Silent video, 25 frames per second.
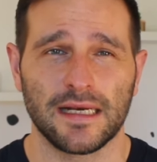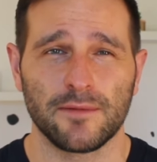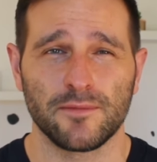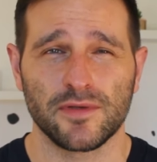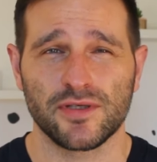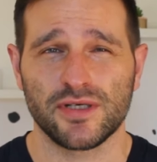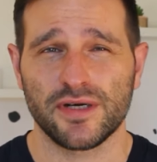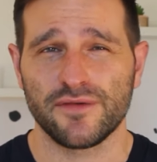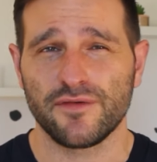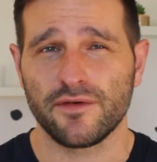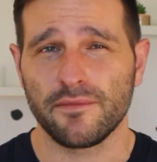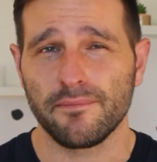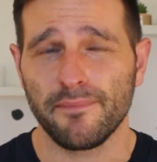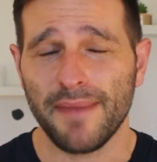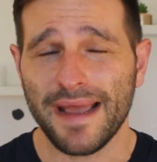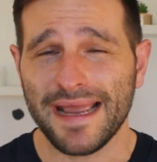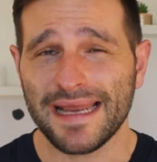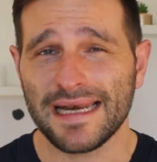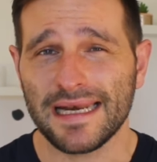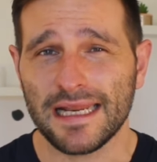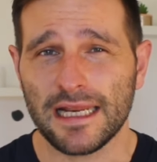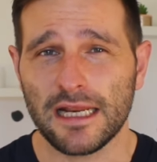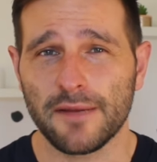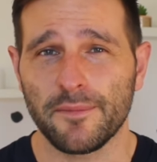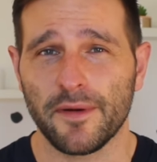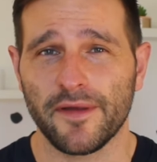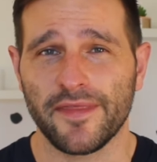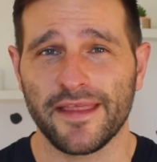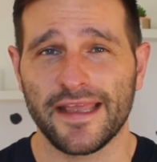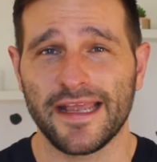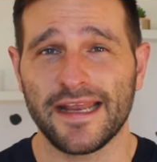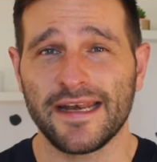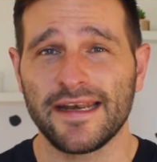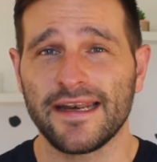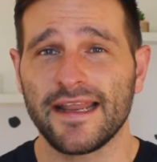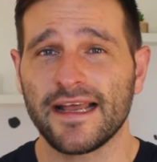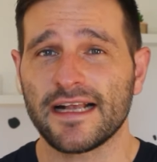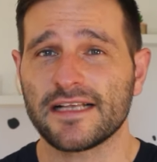and was driven mainly by the
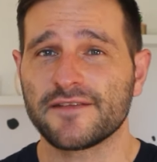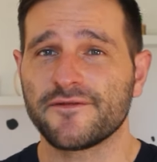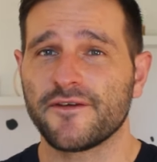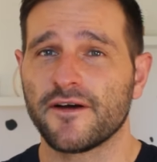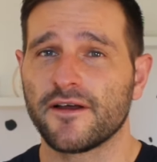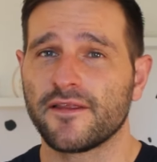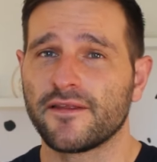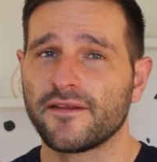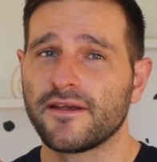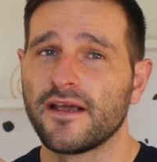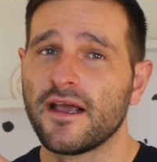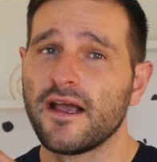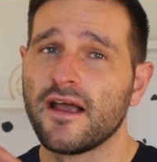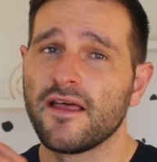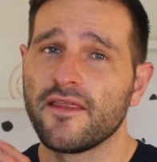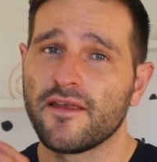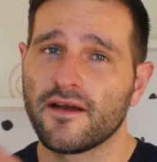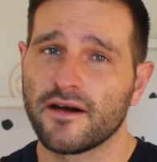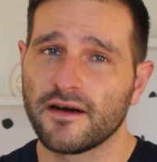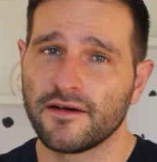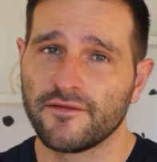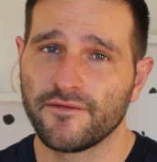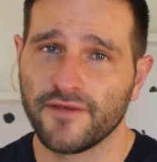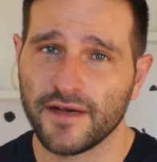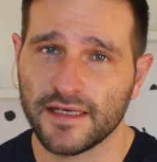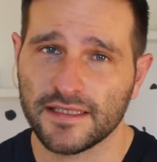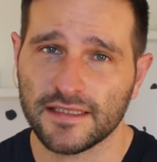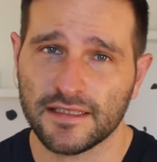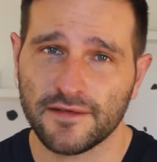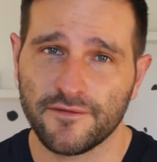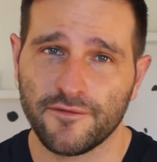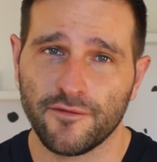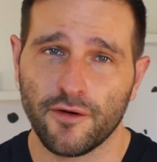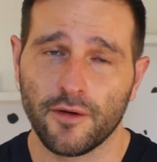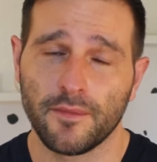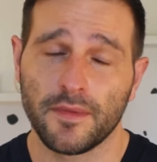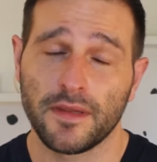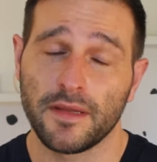index fund that I invested
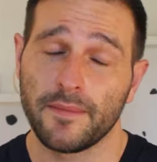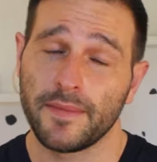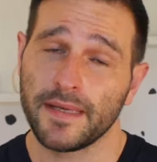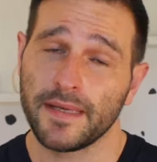from in the